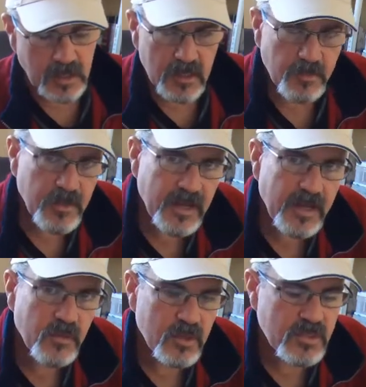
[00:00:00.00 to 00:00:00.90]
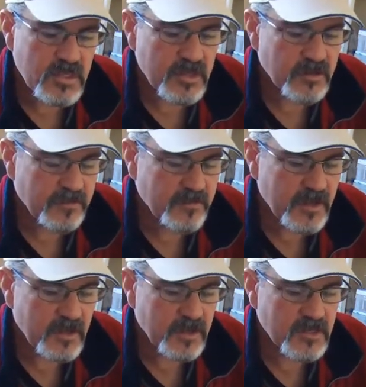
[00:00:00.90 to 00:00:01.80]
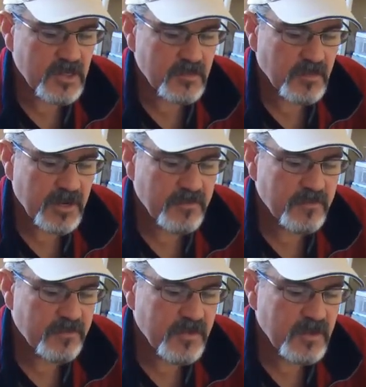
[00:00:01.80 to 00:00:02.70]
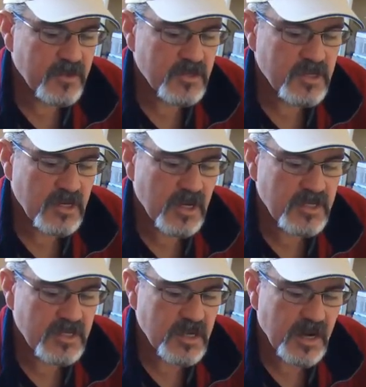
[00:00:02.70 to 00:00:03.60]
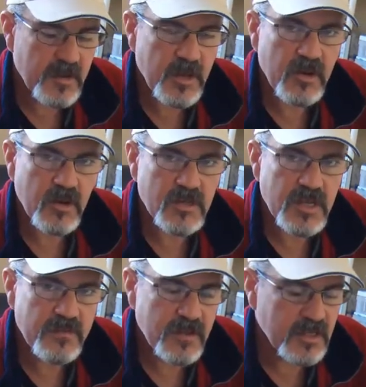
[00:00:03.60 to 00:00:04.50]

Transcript: The plane will still might feel just a tiny bit nose heavy,